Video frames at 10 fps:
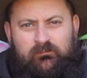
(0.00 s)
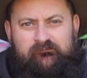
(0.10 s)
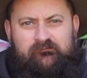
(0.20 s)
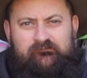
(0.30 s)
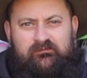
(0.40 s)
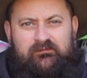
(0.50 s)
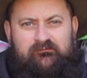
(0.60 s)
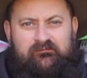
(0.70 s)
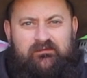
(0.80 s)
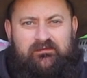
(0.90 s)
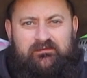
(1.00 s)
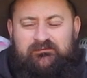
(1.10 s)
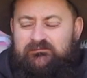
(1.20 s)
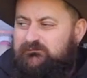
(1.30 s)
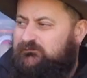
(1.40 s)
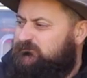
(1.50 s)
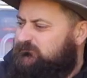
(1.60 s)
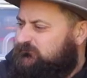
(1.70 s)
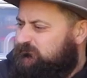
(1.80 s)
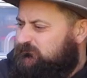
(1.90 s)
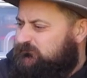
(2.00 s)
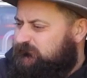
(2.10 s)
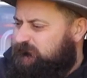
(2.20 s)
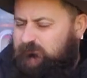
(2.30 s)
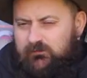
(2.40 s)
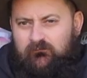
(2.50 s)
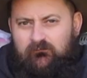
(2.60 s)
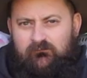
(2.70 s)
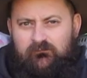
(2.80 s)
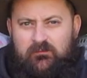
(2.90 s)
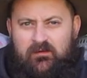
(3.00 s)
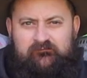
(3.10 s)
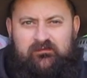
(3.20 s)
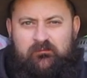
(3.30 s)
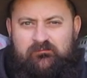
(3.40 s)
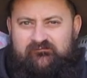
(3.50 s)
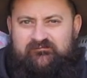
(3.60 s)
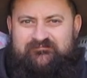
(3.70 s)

business end of town here. This is where all the magic happens.